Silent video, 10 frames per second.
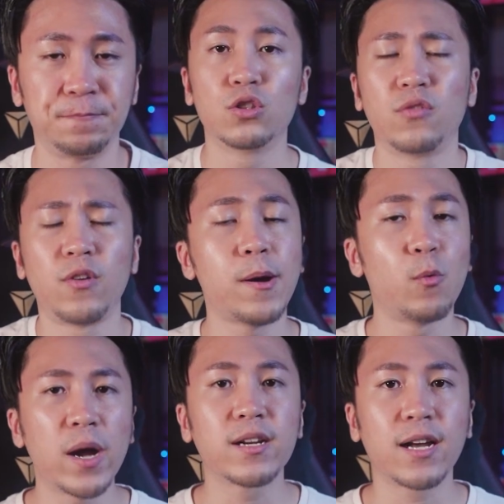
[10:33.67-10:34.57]
So for my
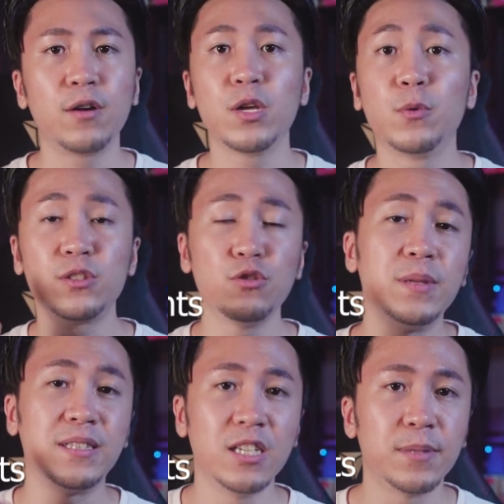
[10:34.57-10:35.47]
one account, it will still
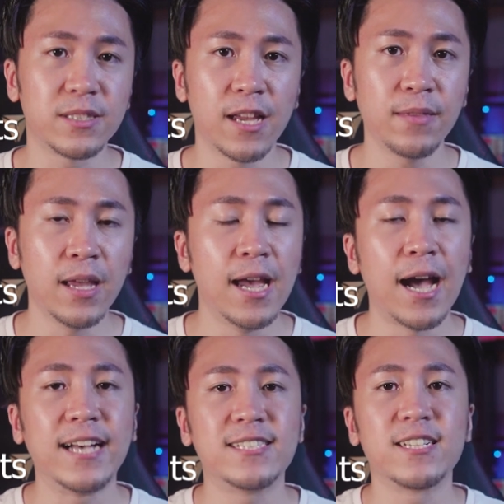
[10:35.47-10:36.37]
be 30%.
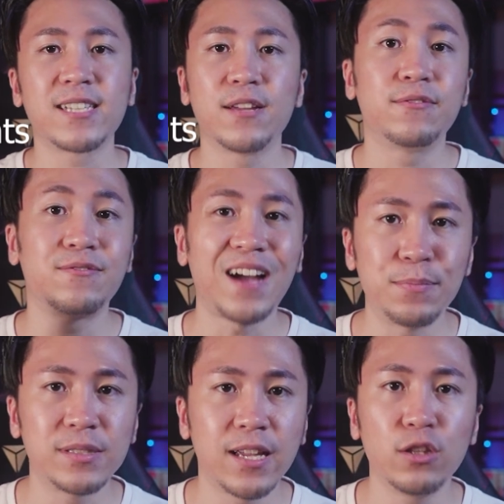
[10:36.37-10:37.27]
I set aside
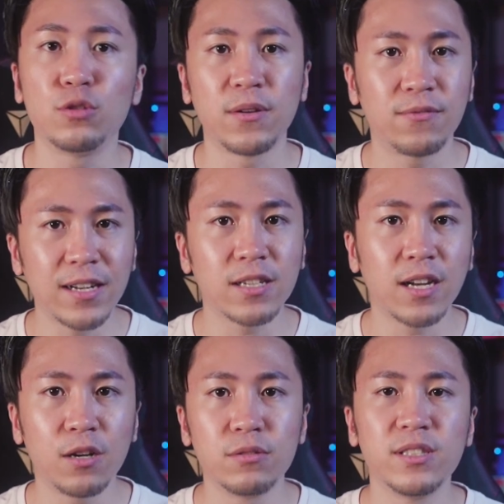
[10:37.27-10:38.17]
5% to my fun
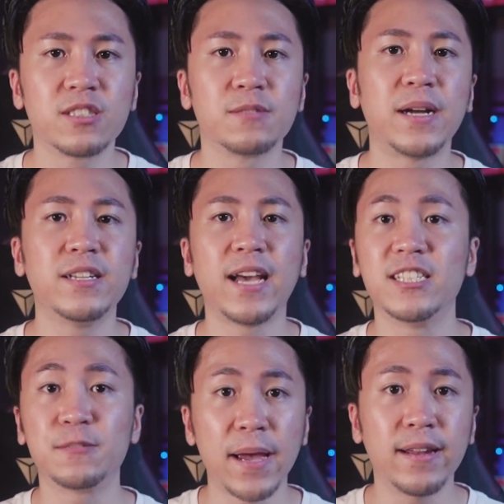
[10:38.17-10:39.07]
account. This is money I
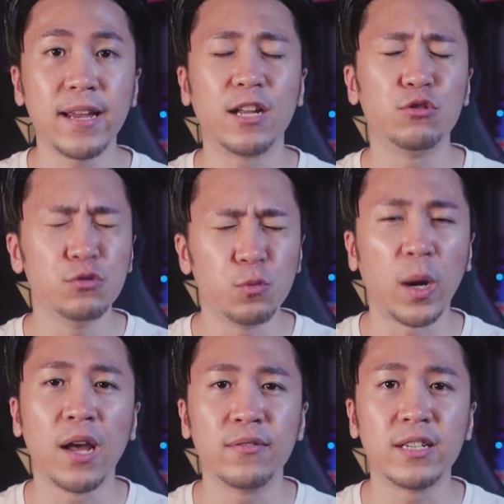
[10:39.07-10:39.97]
spend and I do
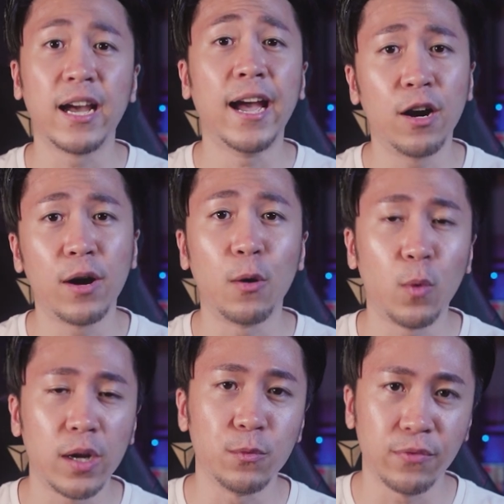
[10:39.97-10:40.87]
whatever the hell I
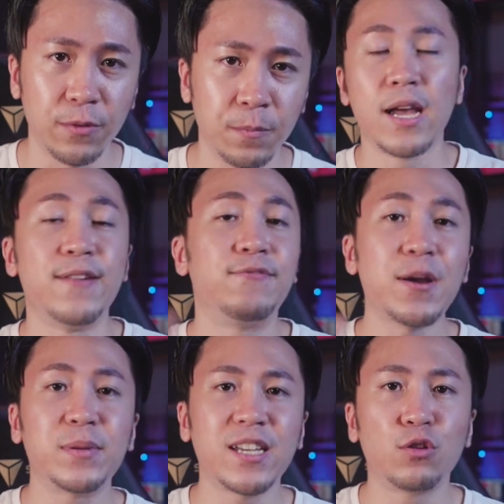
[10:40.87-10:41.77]
want with it. And
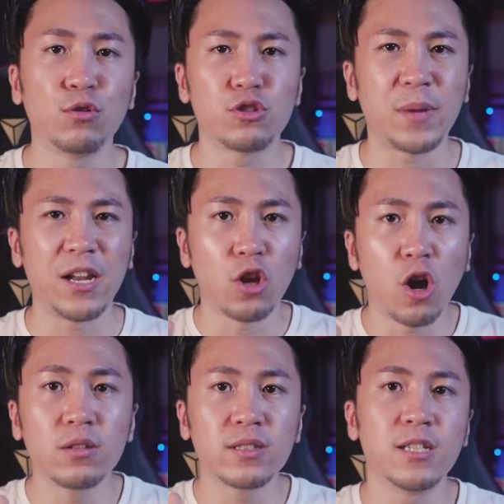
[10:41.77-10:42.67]
5% goes to my
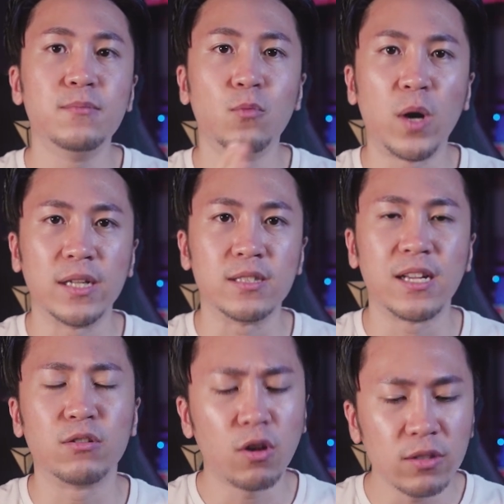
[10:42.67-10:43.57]
long-term ones.
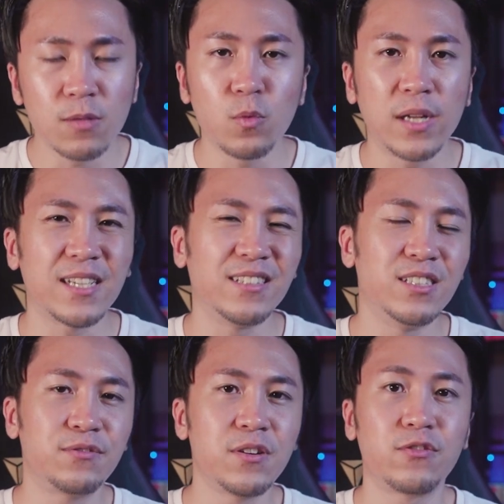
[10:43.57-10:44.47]
Now, long-term ones are
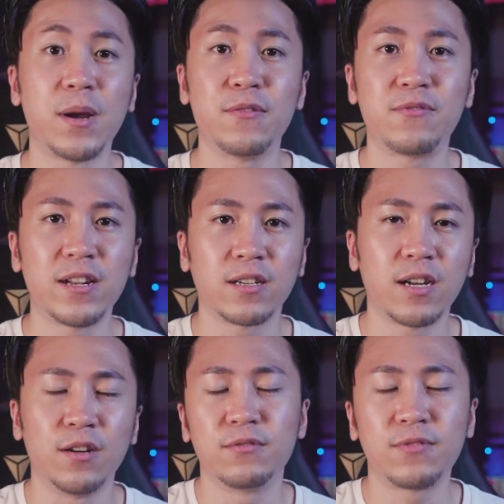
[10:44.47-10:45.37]
different from my fun
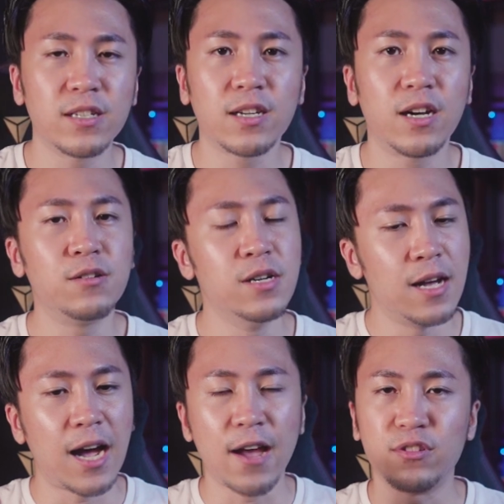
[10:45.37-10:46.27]
account. Fun account,
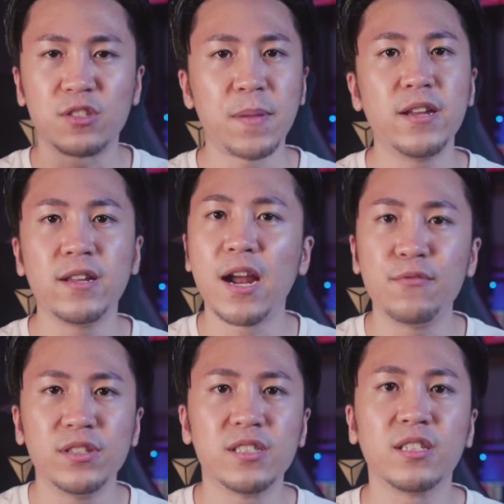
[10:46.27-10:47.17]
I have to spend it
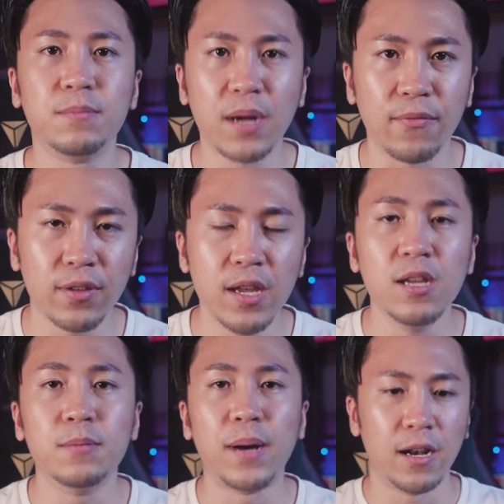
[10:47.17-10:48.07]
every single month.
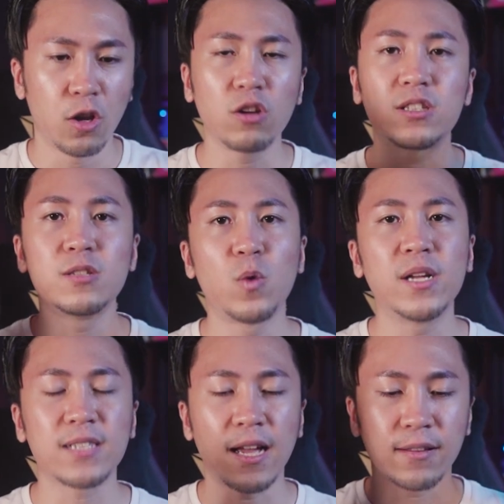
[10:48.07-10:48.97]
But long-term
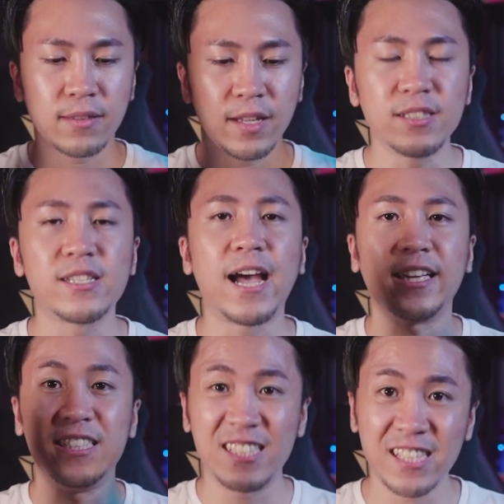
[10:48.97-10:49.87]
ones are things that I
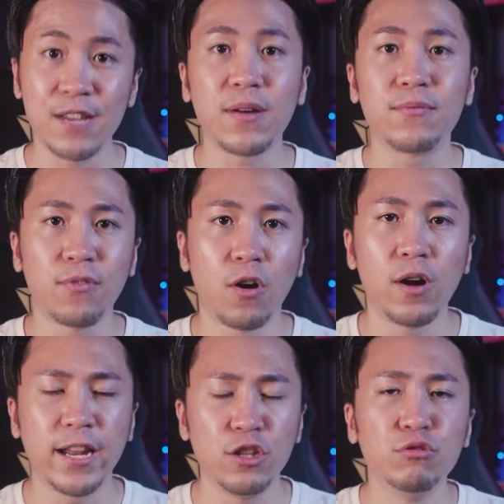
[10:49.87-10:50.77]
can save up
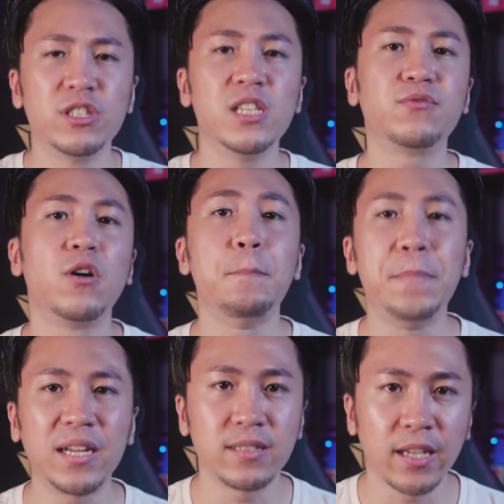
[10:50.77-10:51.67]
for, and usually it's for a
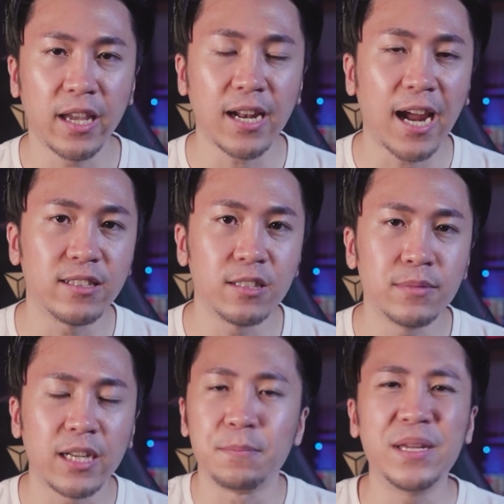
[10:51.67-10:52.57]
big ticket item
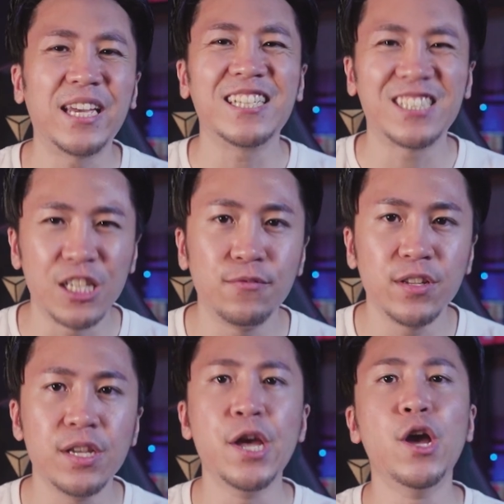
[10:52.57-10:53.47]
like a big ass
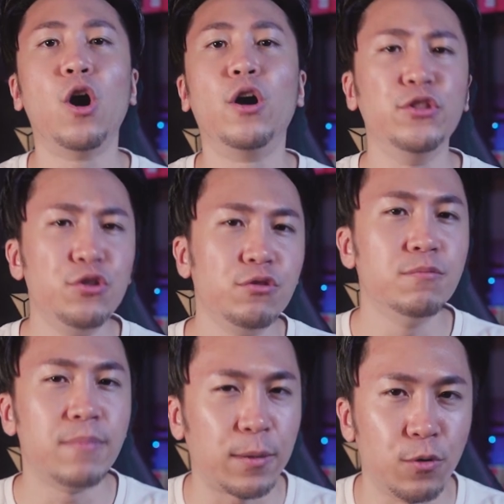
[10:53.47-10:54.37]
TV or a new
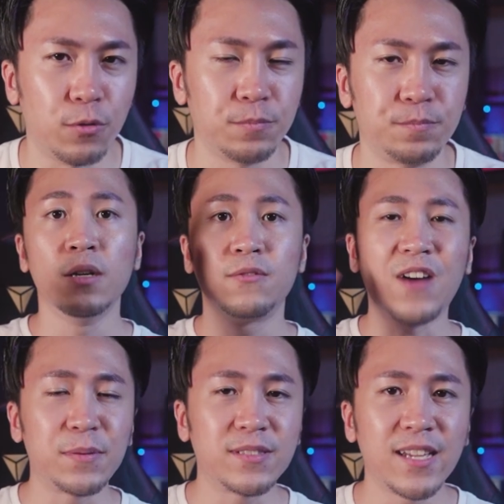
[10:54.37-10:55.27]
MacBook.
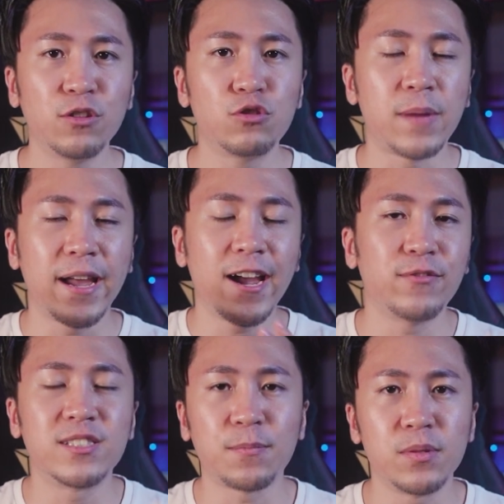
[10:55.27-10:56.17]
5% to my health
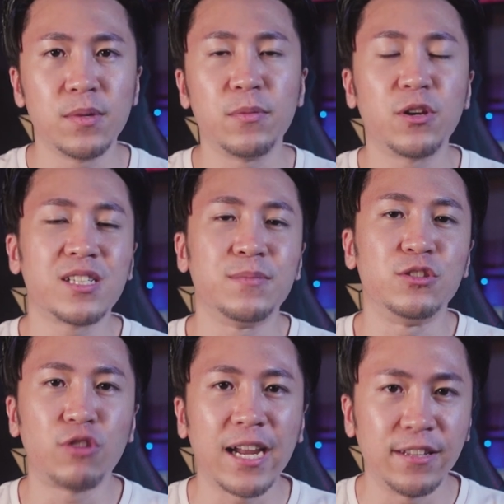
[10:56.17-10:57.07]
and supplement because I'm a
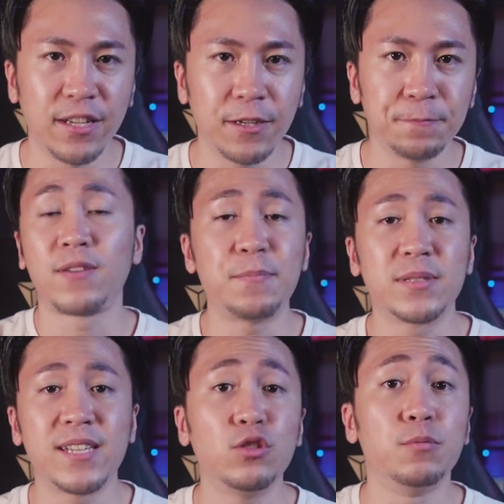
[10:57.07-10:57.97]
drug addict.
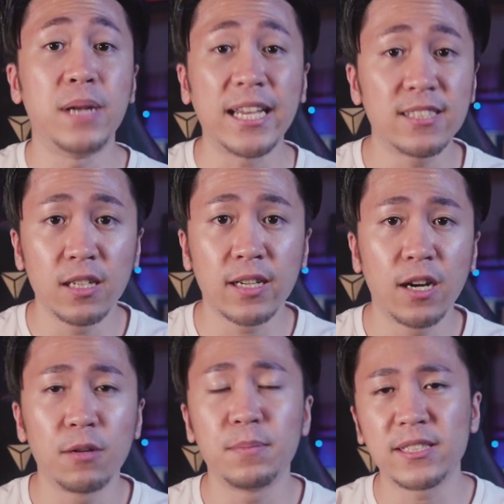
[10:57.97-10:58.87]
5% to blessing account.